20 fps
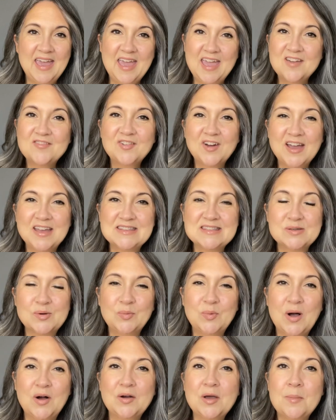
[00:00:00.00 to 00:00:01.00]
Hey friends,
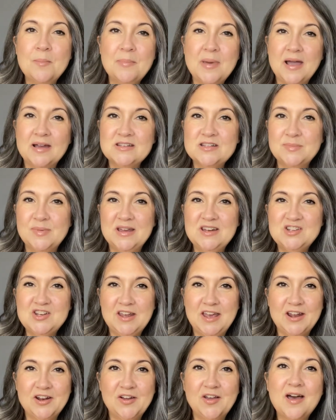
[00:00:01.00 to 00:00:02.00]
welcome back to my
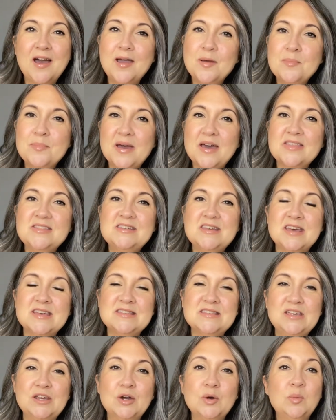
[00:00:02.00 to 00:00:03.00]
channel. I'm Beth
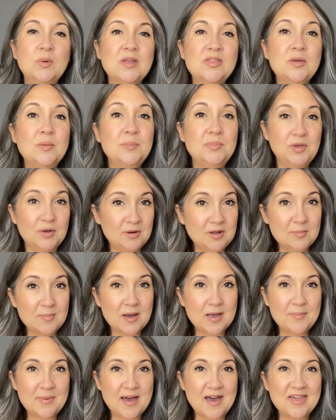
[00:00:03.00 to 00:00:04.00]
Tessier with Beauty
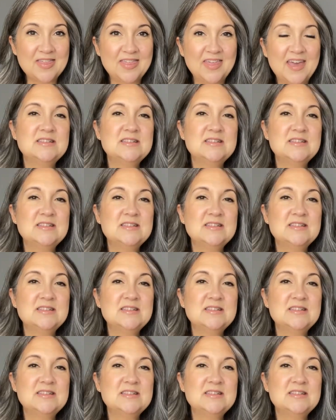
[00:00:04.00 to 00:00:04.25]
by Beth.